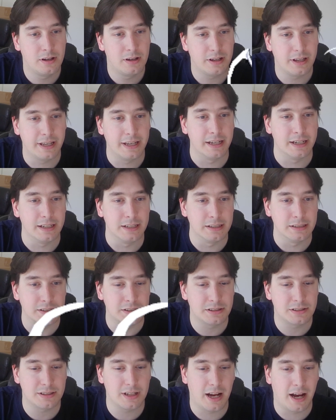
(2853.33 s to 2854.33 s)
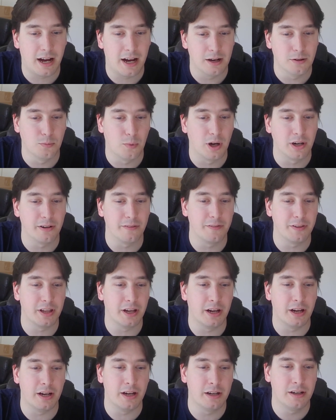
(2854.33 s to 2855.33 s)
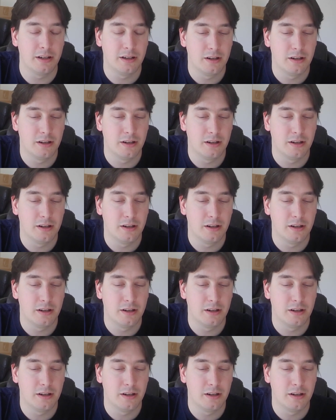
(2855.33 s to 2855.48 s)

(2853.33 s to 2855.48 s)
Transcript: Is one of the...